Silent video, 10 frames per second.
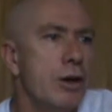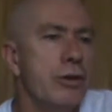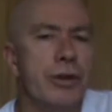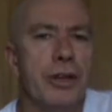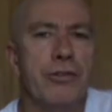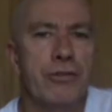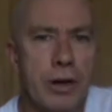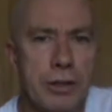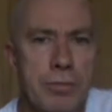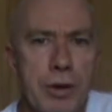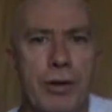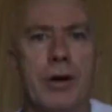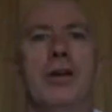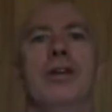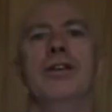you get in front of the
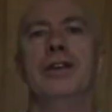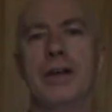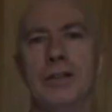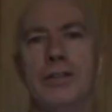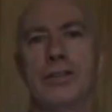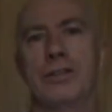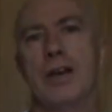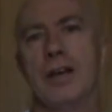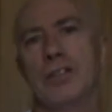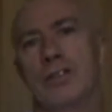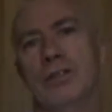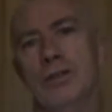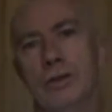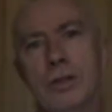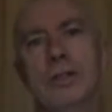mirror, you get in your stance, you
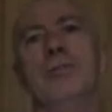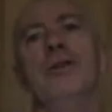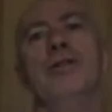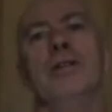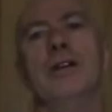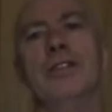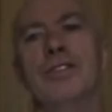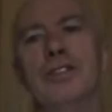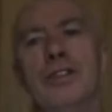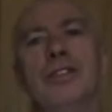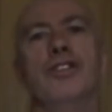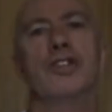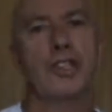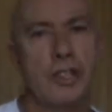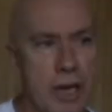look in the mirror and see that your
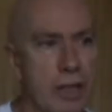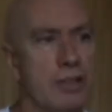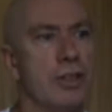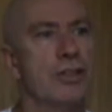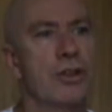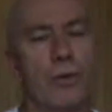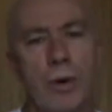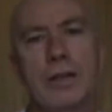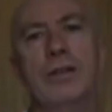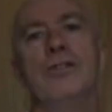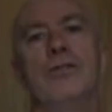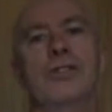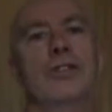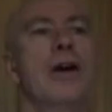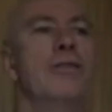stance is correct and you're as
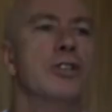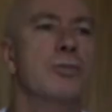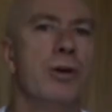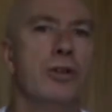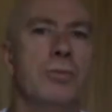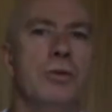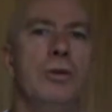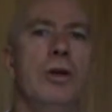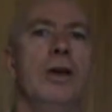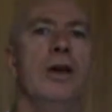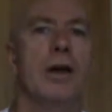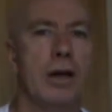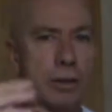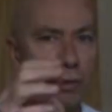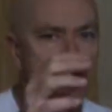covered as possible,
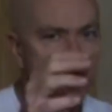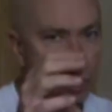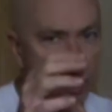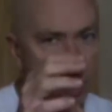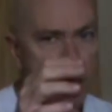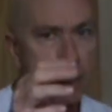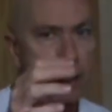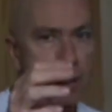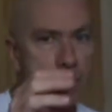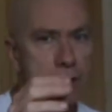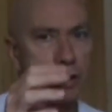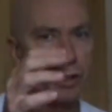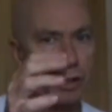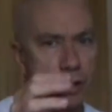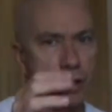and you've got your guard up
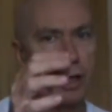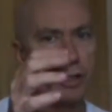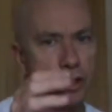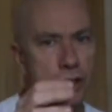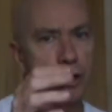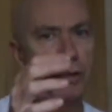as shown